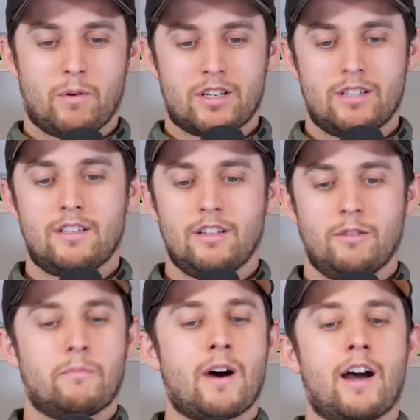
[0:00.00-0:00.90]
Question
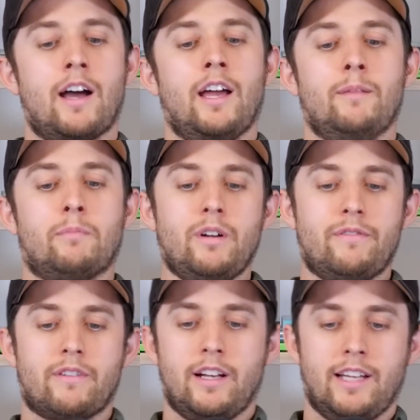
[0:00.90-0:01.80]
2. My
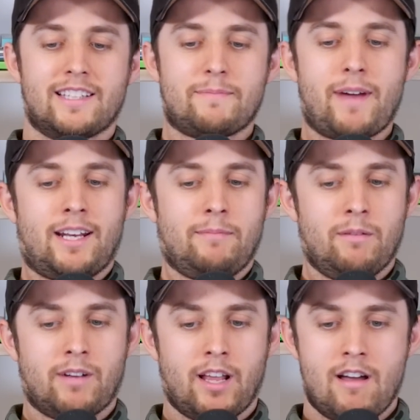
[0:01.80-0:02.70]
boyfriend gets mad at
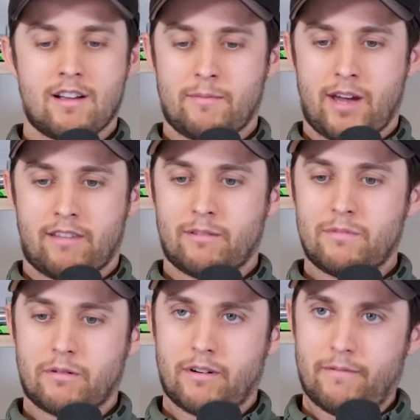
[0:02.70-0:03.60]
me when I lock the
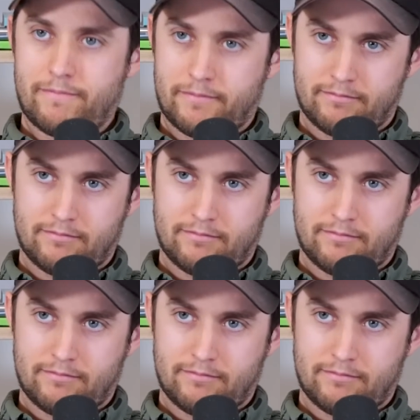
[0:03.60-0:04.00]
bathroom door.